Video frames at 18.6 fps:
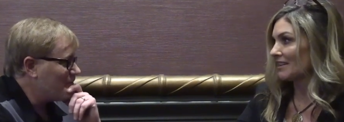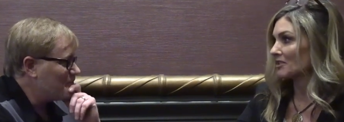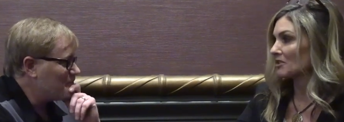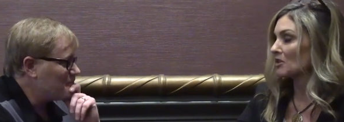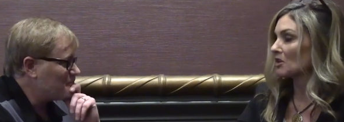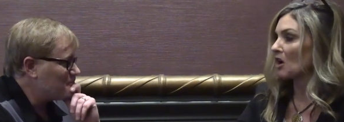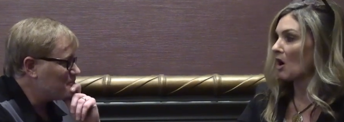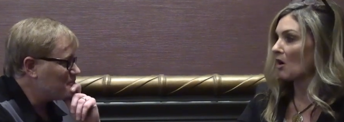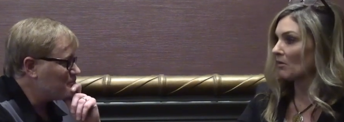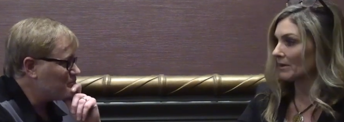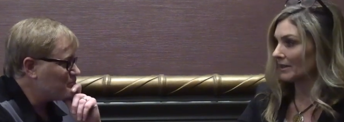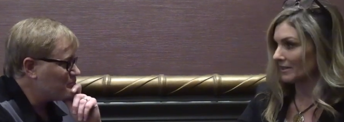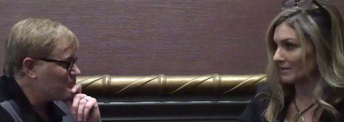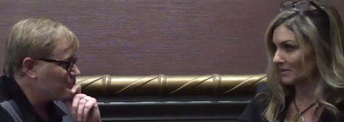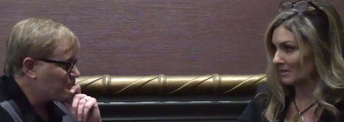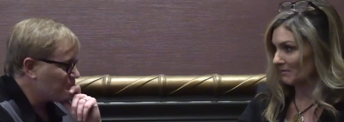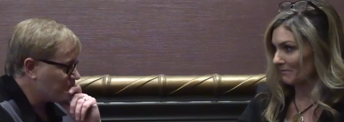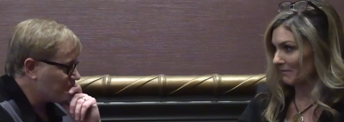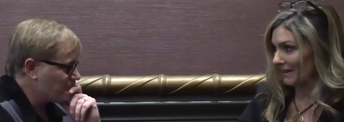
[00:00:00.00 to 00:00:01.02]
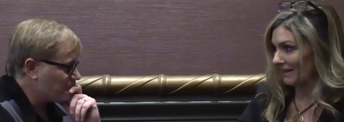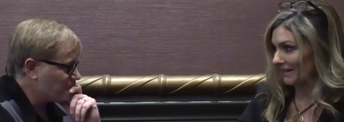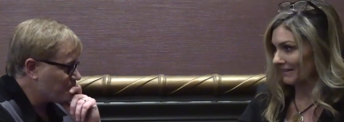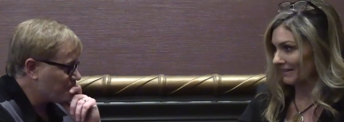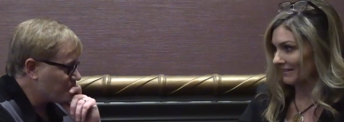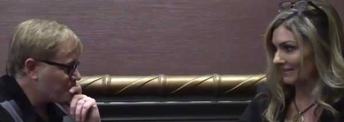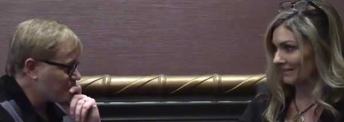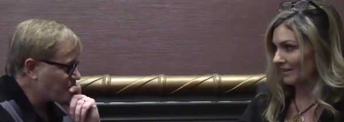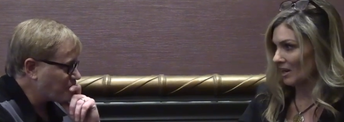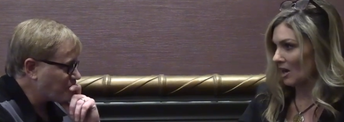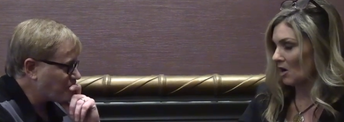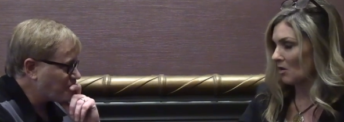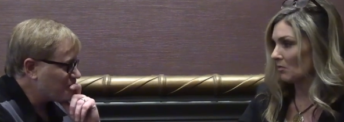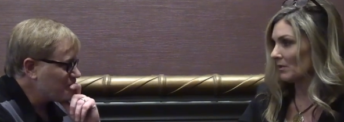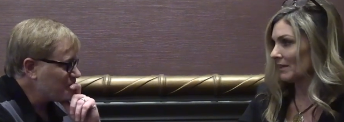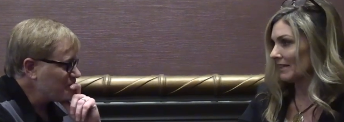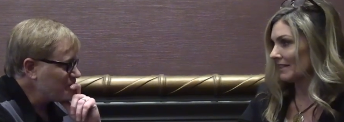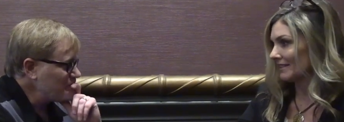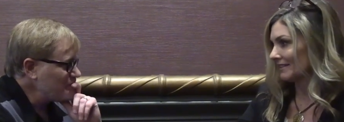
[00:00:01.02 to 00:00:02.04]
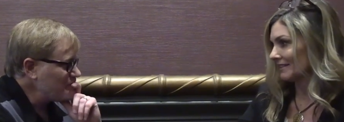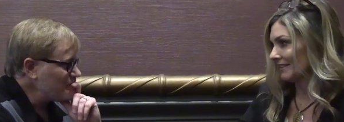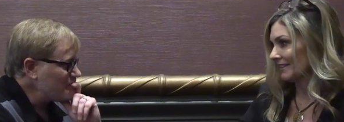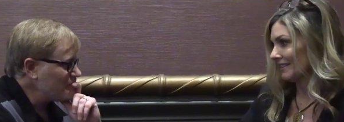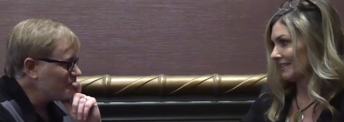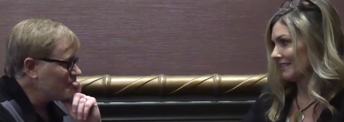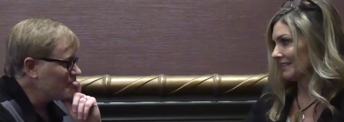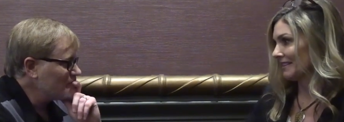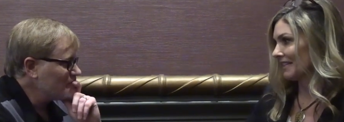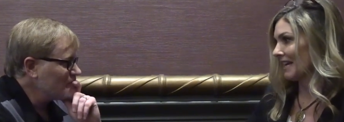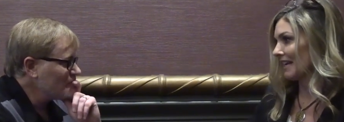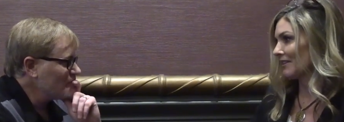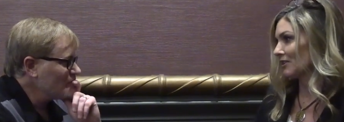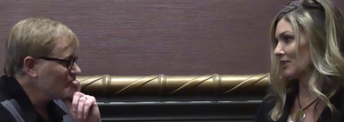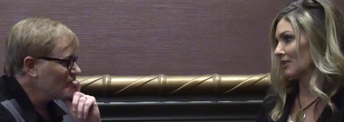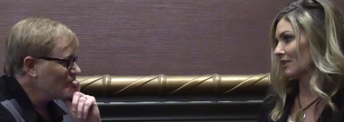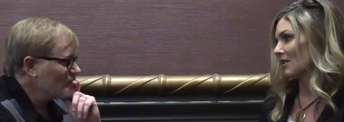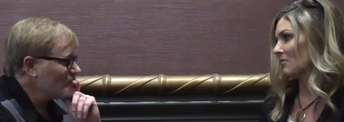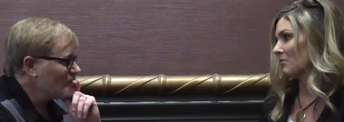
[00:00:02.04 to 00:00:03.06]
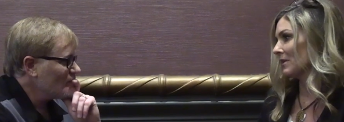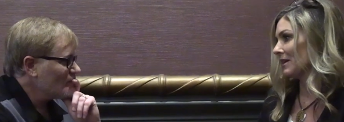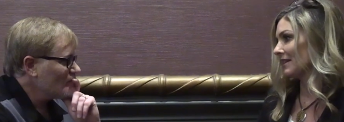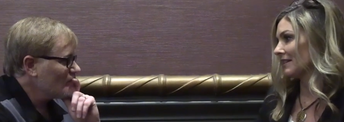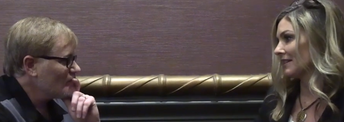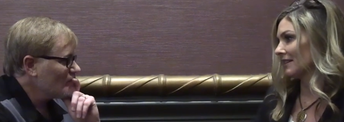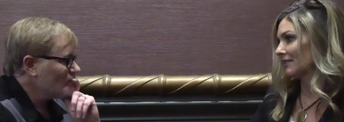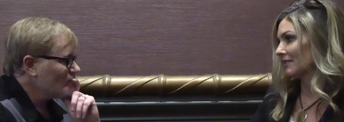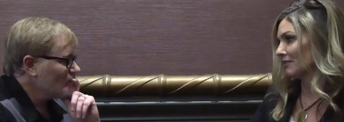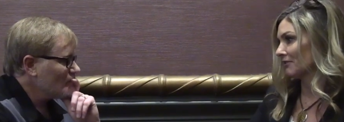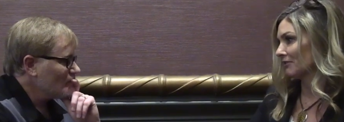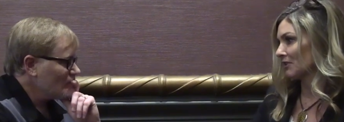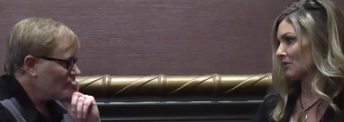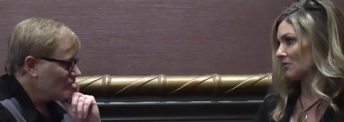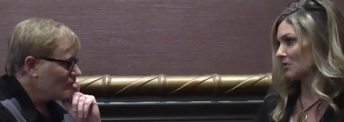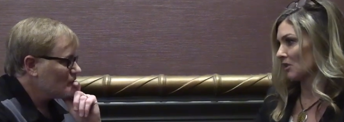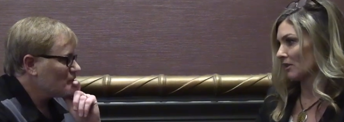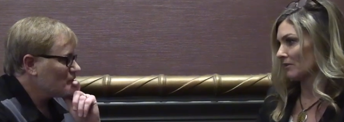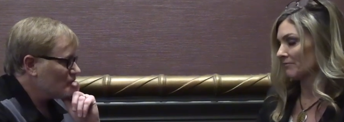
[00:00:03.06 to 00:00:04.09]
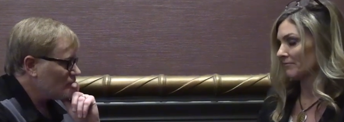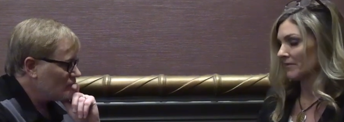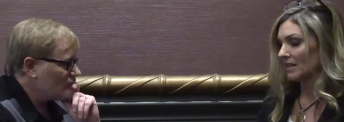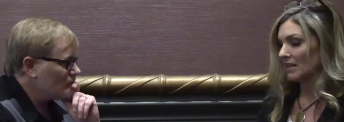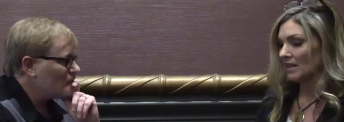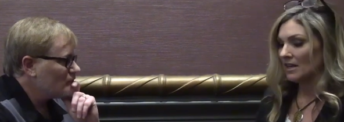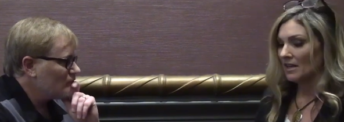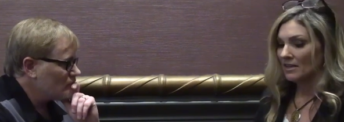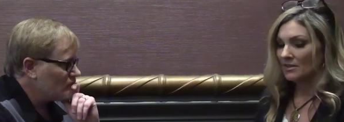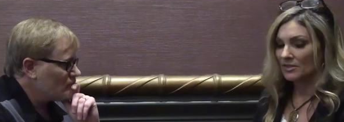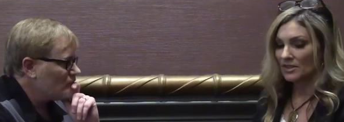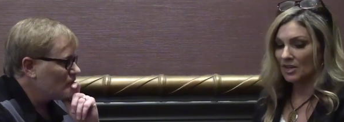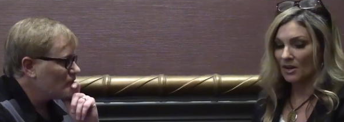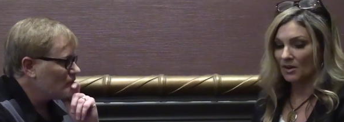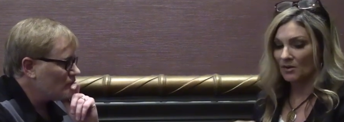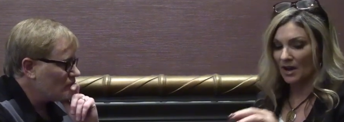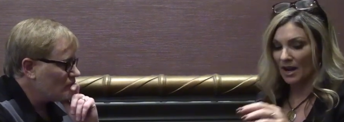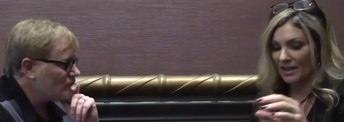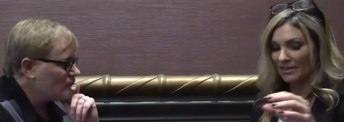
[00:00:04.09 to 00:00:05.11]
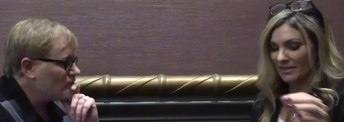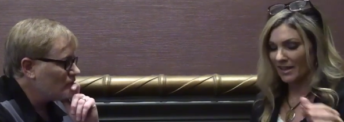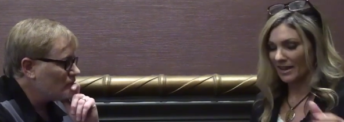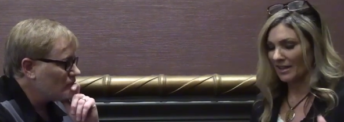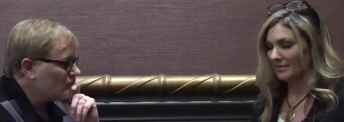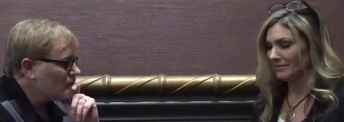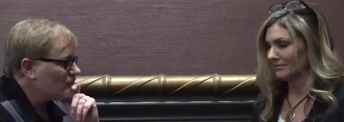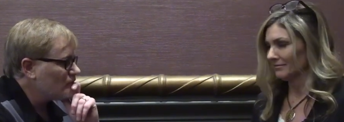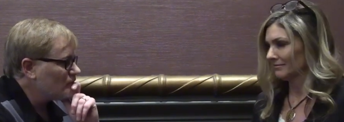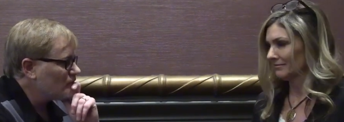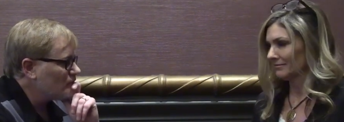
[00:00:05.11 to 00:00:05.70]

Speaker 1: is going to pick a week later, a week in the future. So I thought,